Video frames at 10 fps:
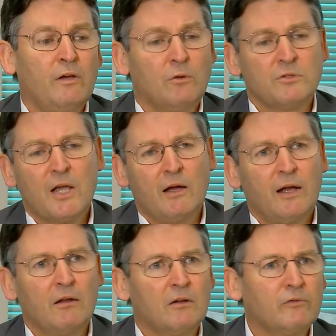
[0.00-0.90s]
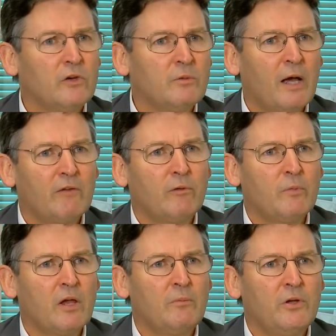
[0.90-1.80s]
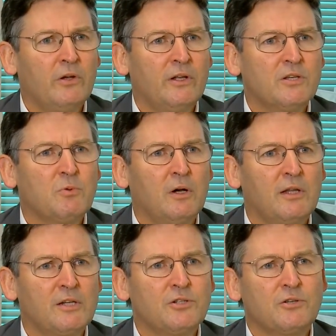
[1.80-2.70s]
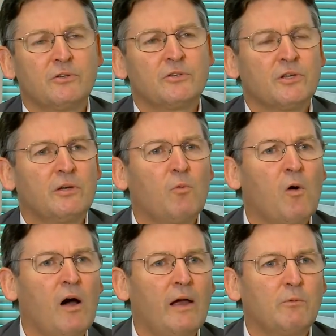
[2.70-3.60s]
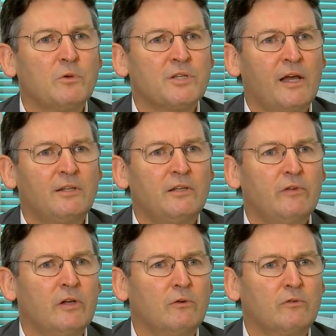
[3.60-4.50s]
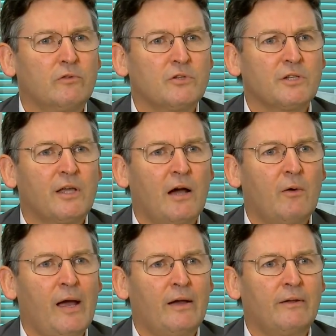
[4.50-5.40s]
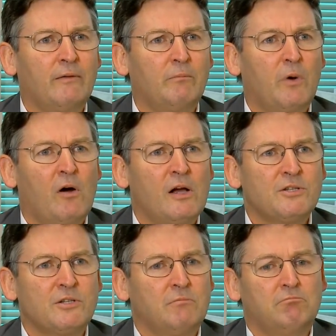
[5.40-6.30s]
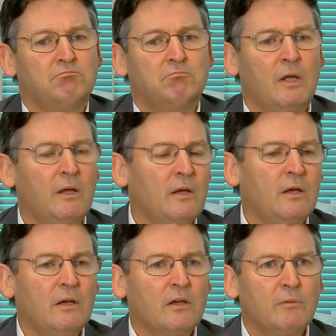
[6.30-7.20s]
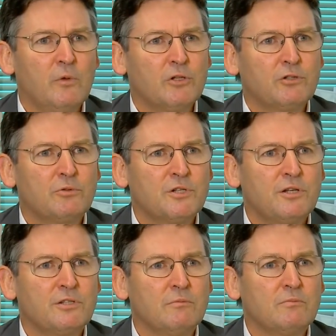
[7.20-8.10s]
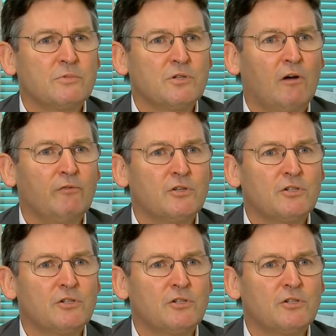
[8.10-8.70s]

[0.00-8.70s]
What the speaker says: also had a lot of feedback from the community as well. They just couldn't see why it was that difficult for us to go out and buy some commercial systems off the